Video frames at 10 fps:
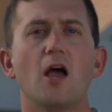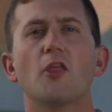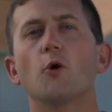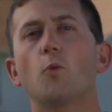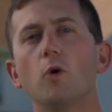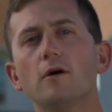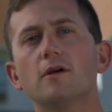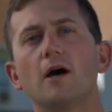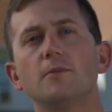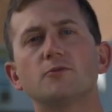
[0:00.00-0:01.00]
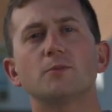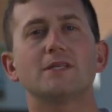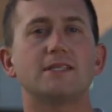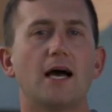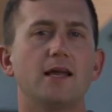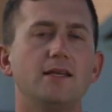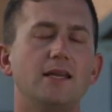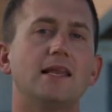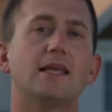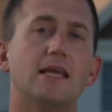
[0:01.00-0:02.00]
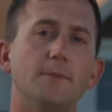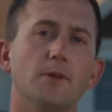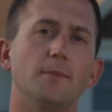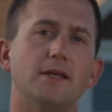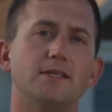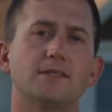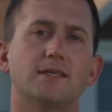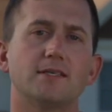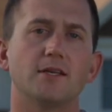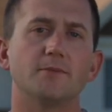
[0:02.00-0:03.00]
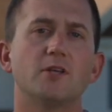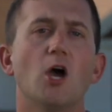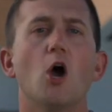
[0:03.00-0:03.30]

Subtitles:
The work comes from designing and implementing systems